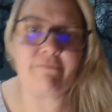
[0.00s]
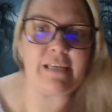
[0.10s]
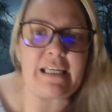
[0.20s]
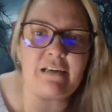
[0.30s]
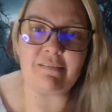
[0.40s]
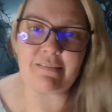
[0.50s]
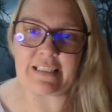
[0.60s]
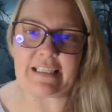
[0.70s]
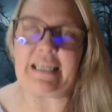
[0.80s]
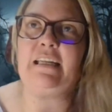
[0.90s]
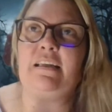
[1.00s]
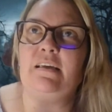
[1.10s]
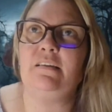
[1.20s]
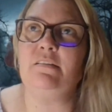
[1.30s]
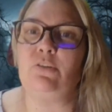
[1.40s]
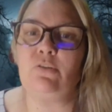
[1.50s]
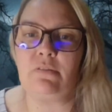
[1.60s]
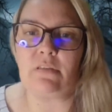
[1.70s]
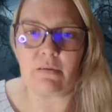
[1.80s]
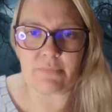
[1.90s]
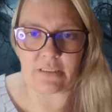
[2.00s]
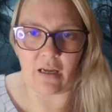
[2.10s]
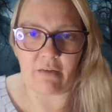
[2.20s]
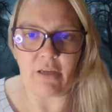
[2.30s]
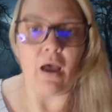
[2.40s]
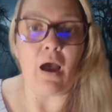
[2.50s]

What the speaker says: we're gonna get into some stuff.